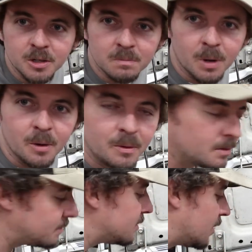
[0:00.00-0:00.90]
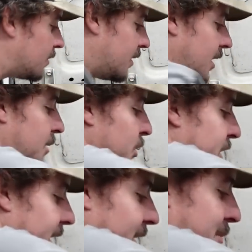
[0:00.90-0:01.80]
just broke? So I'm gonna
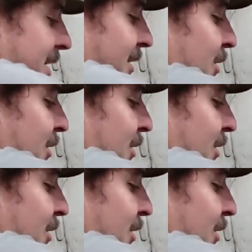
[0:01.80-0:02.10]
check it coming out of the